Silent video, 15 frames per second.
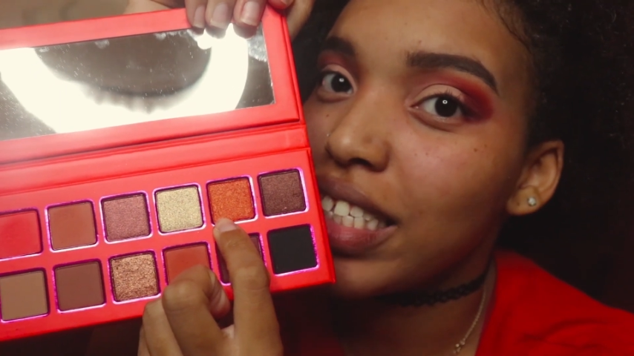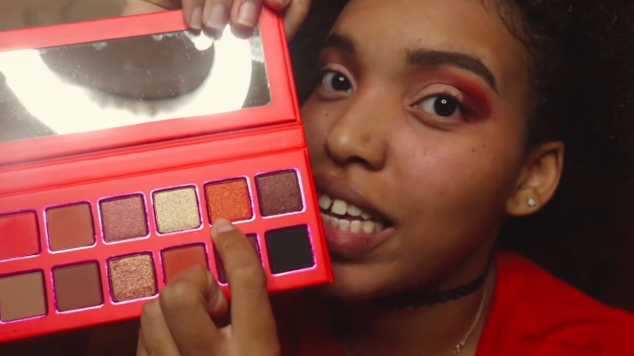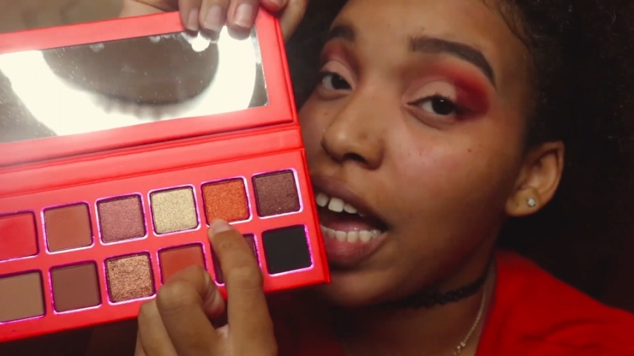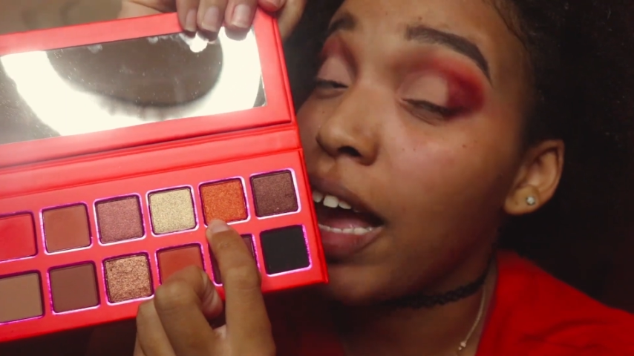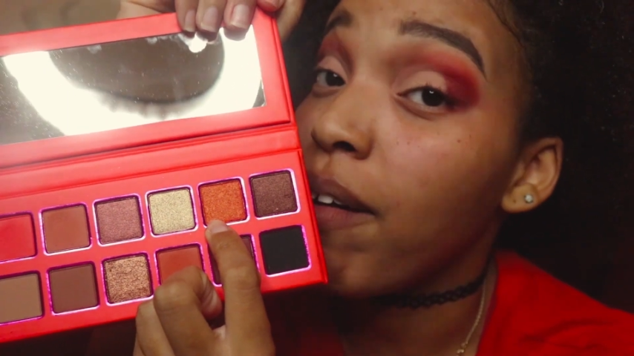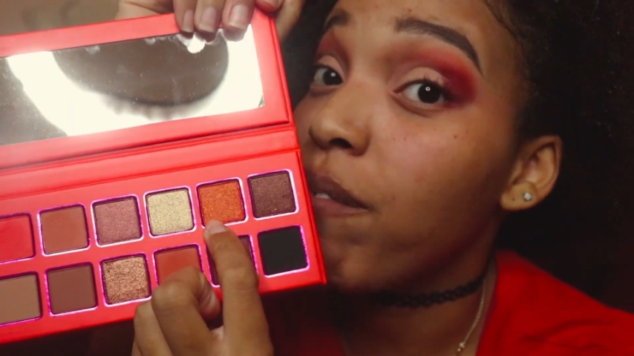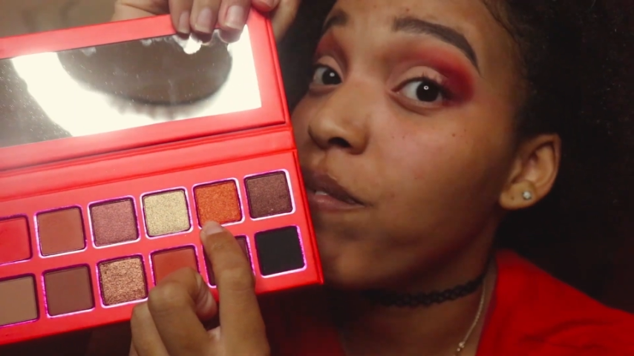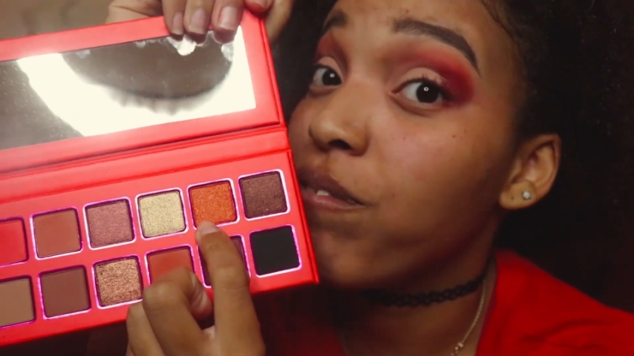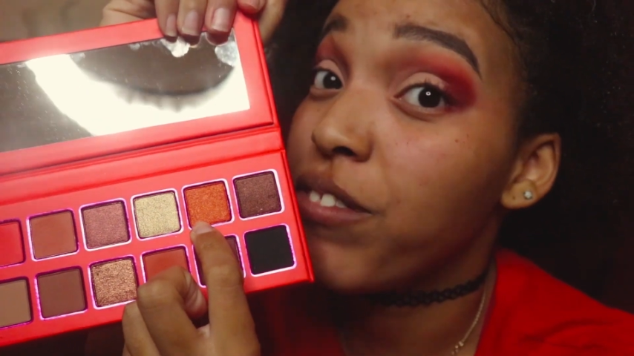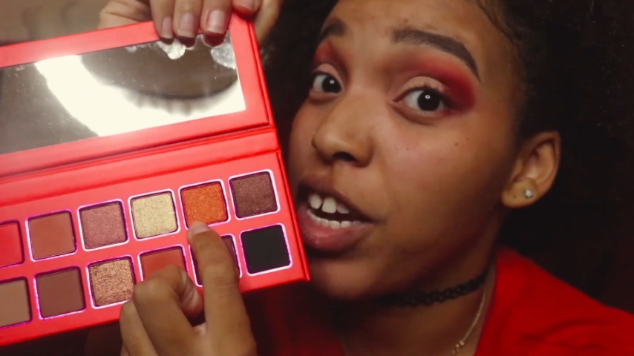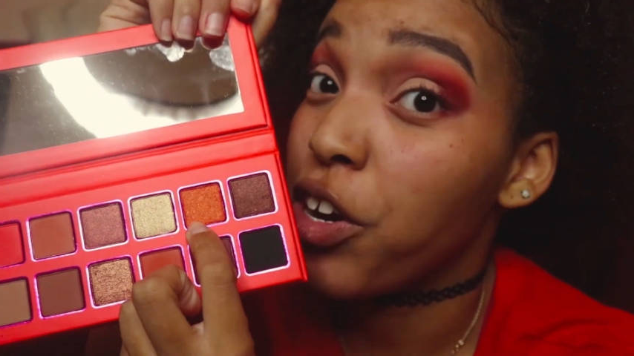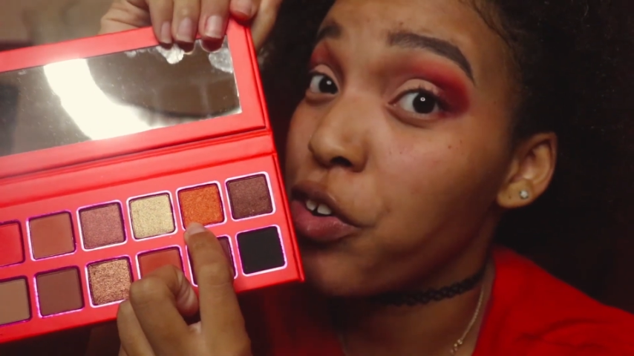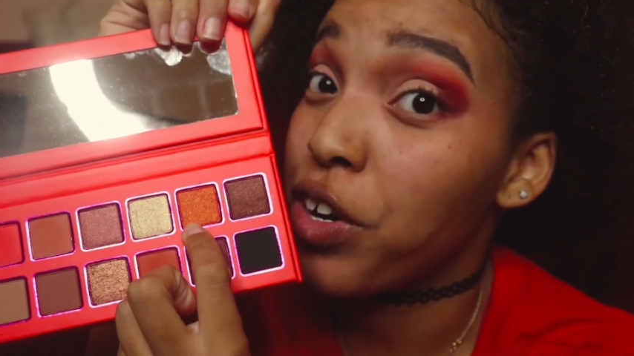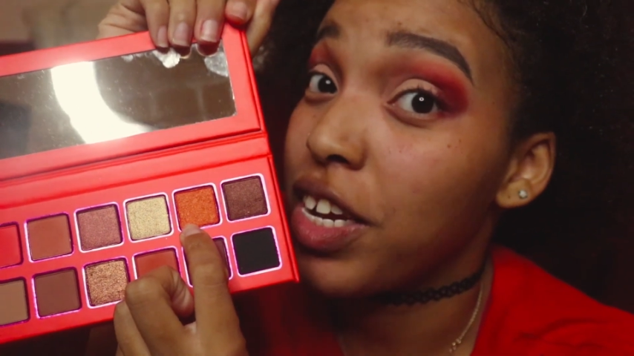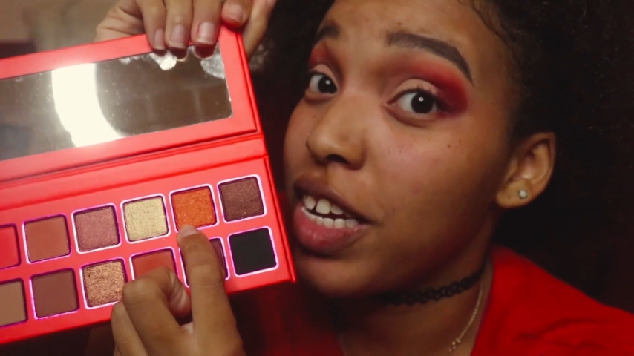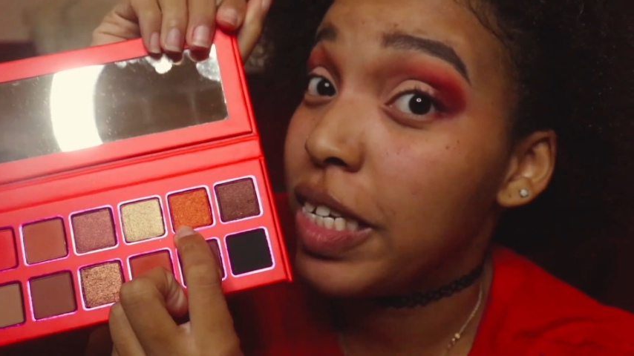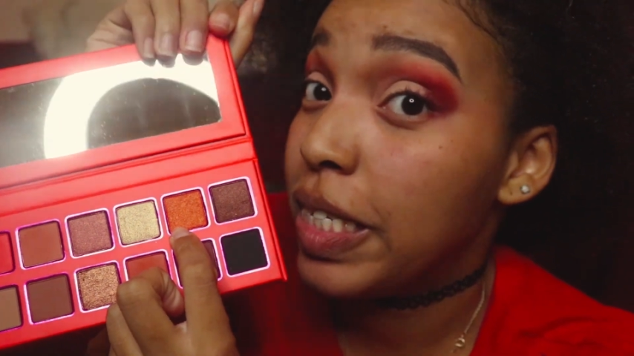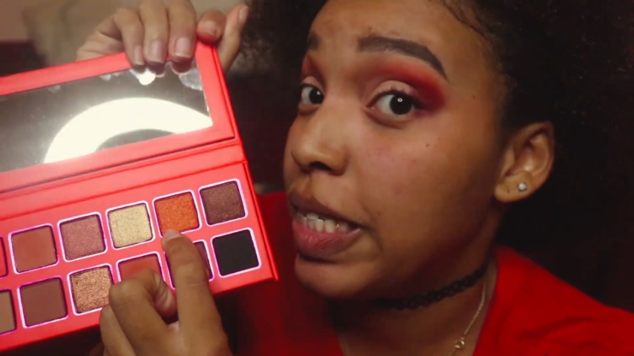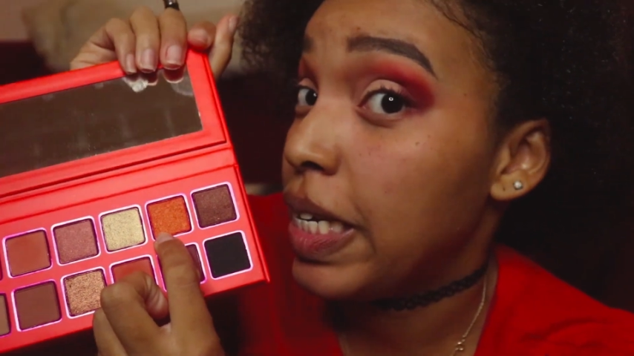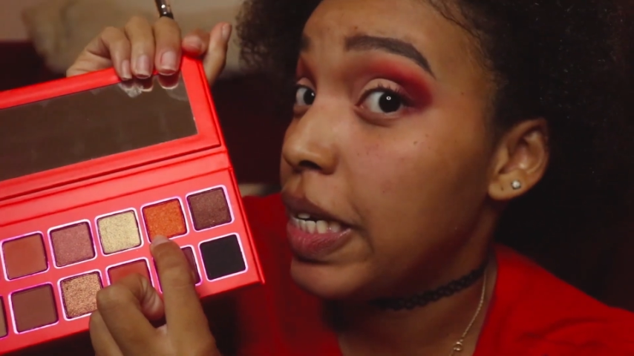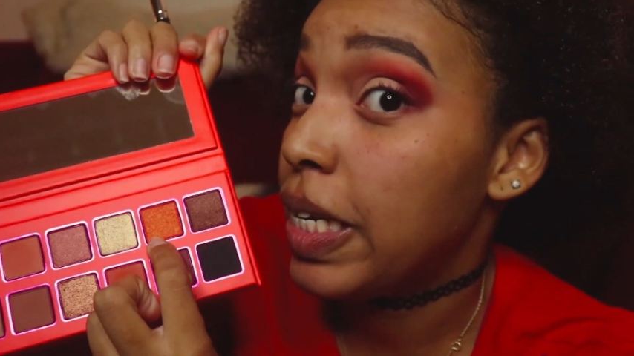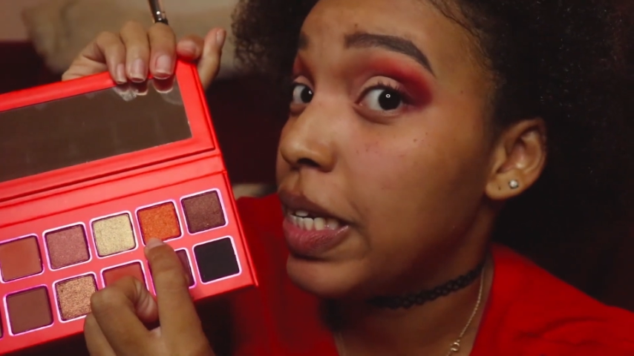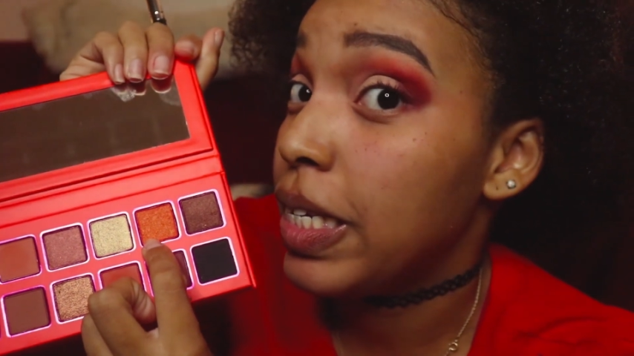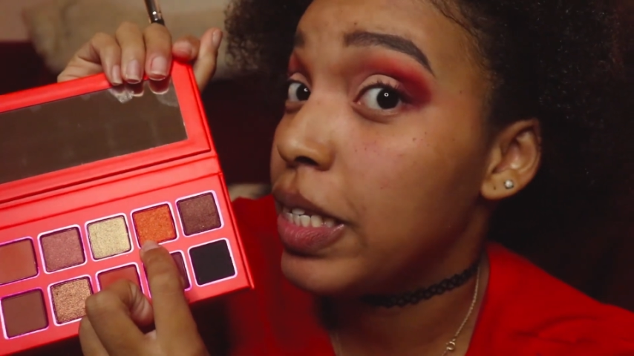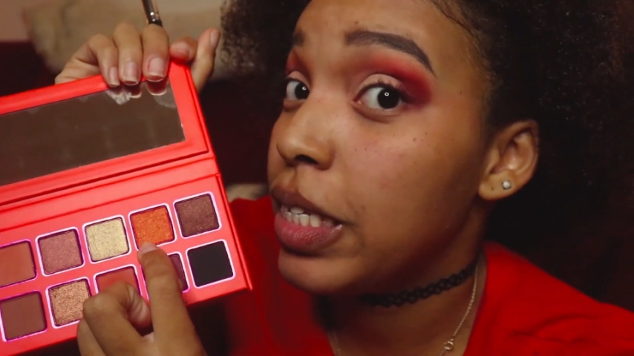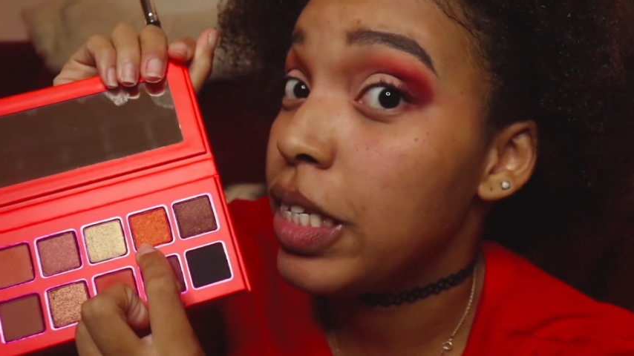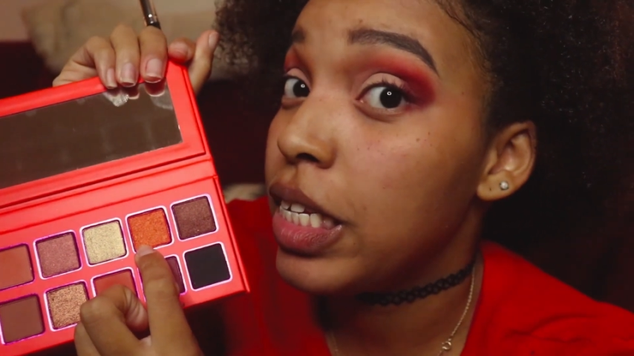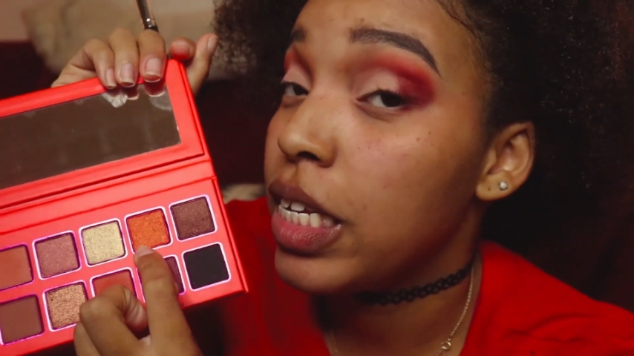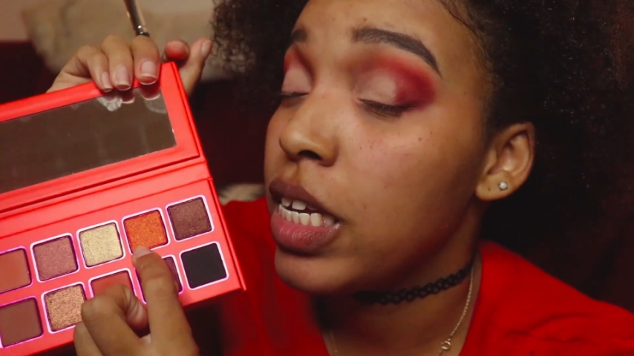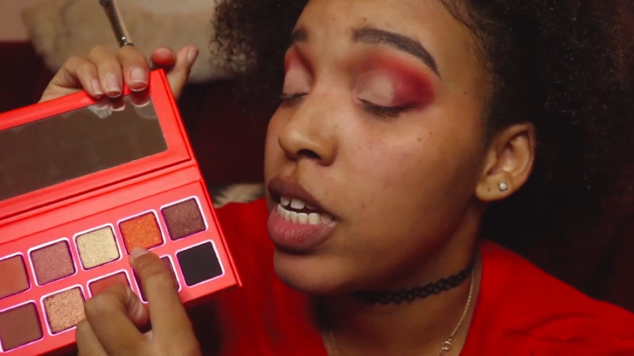I'm very excited
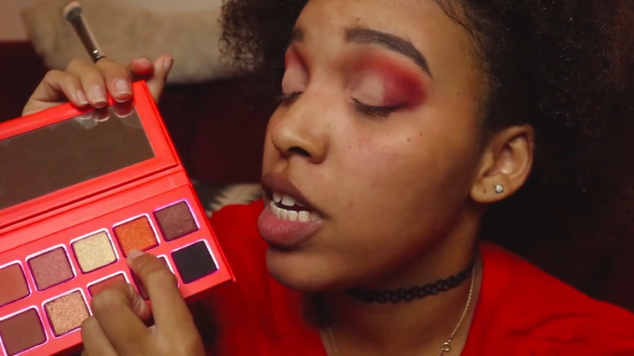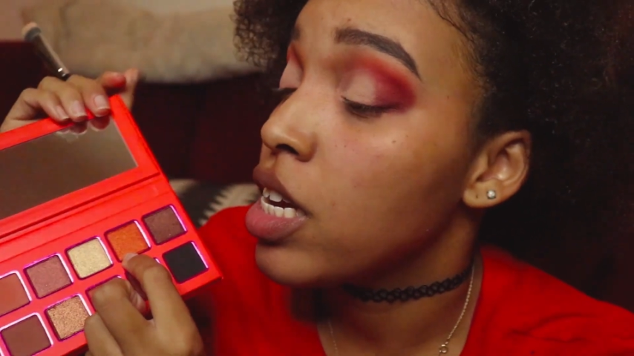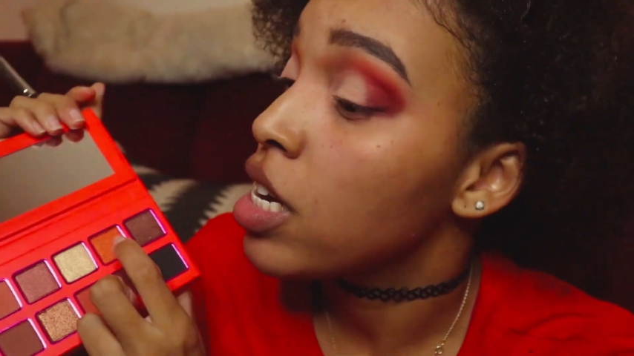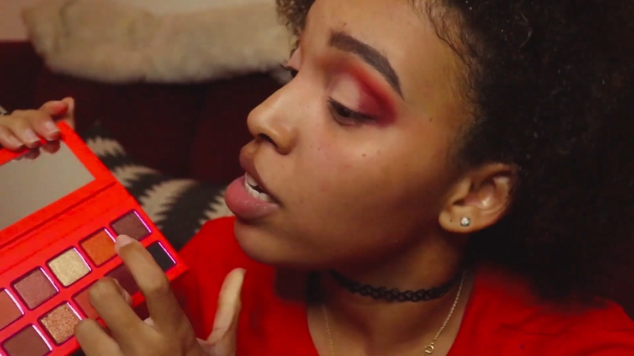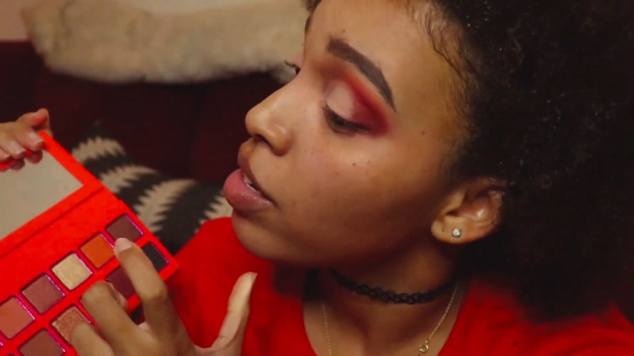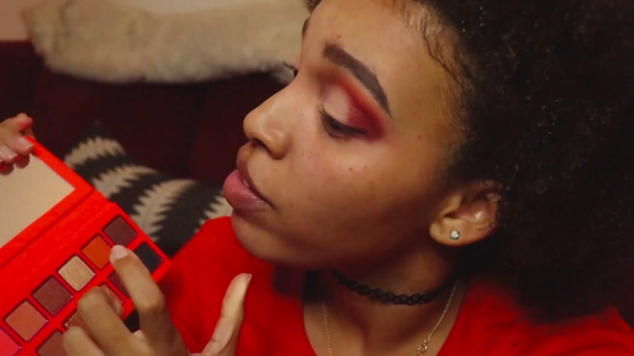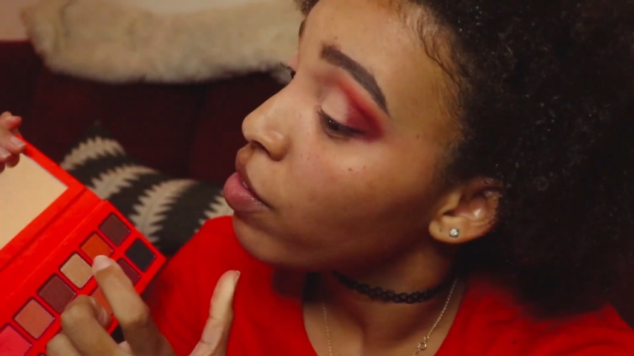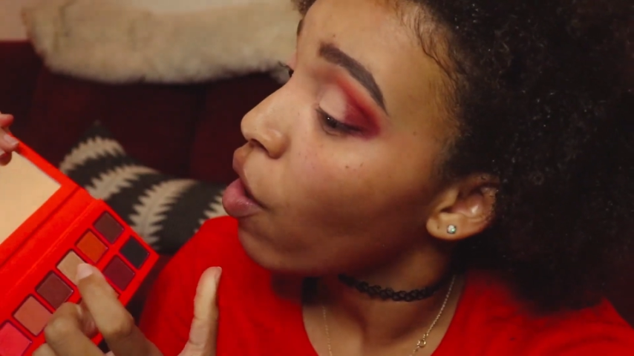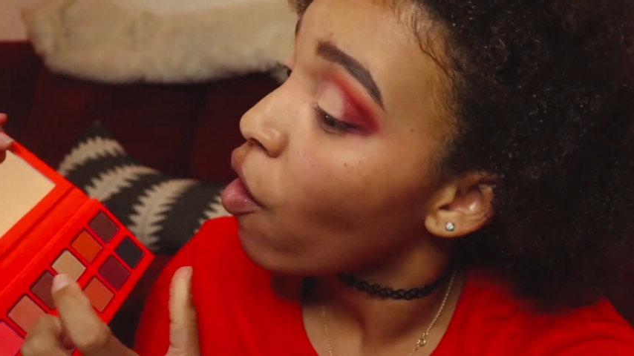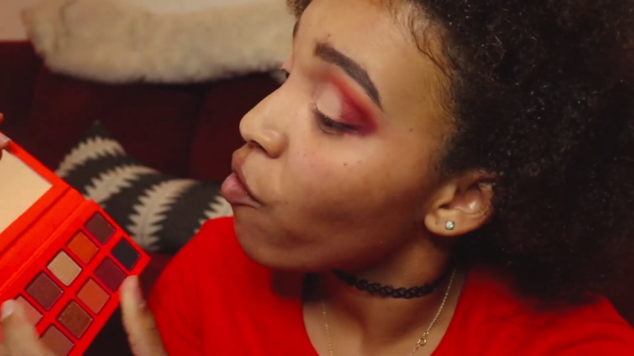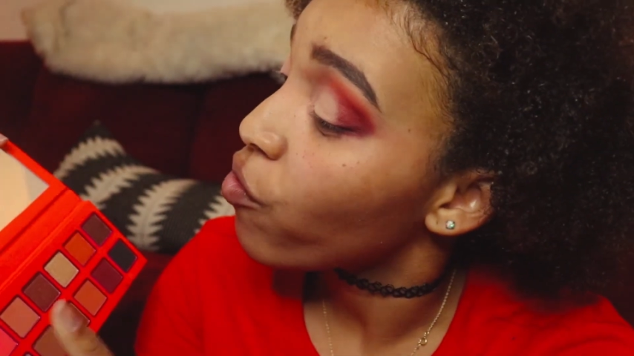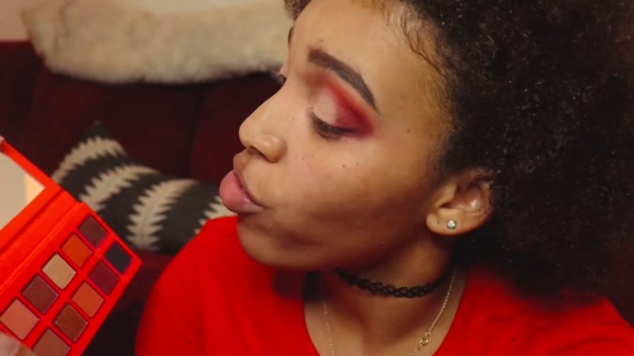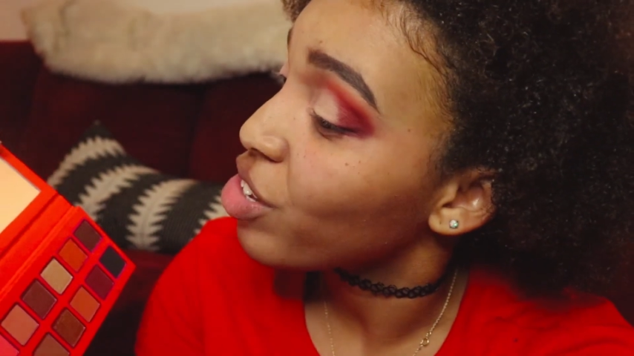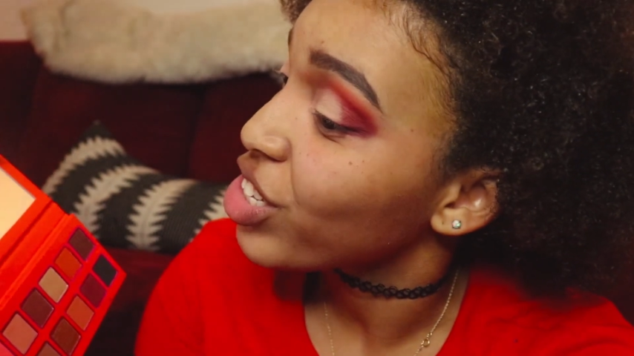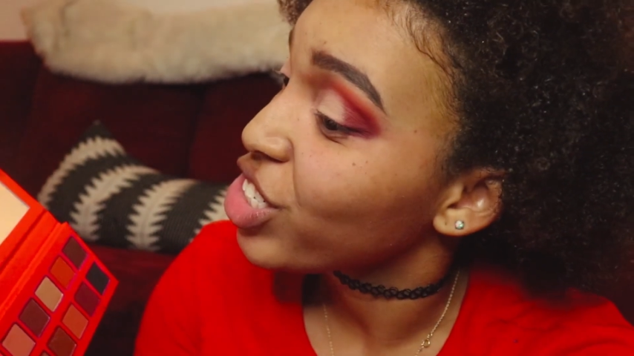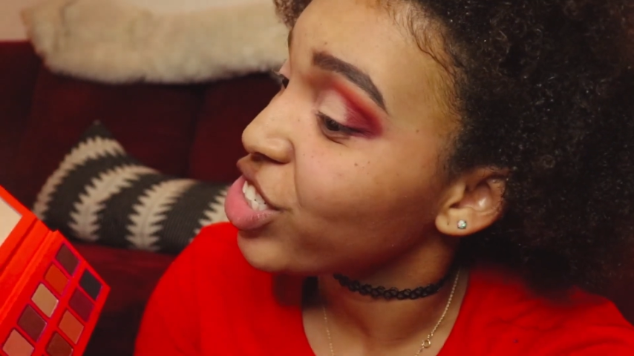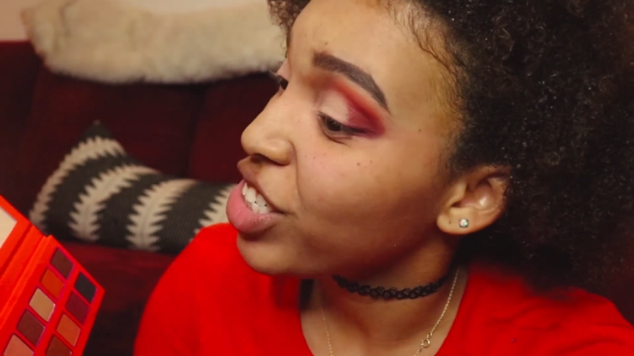for the